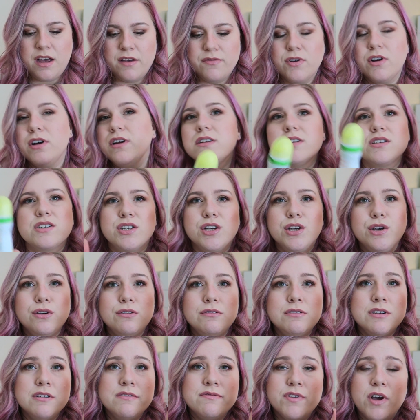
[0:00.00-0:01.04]
I've got
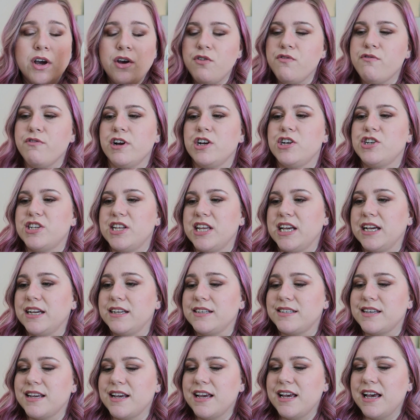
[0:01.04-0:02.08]
two Dove Go Fresh
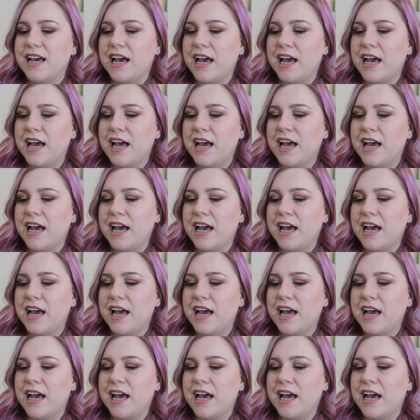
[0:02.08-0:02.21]
things,